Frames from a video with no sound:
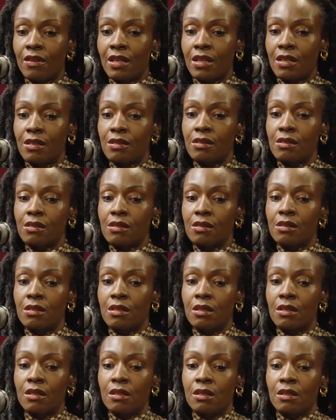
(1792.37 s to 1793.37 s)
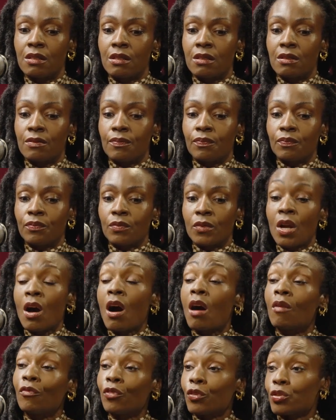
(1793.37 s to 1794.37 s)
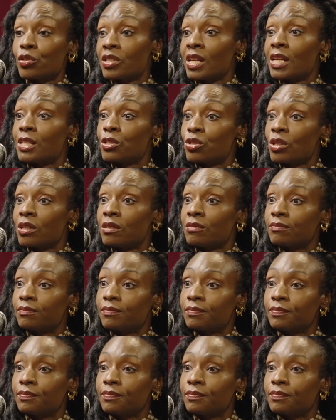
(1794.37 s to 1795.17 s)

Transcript: this conversation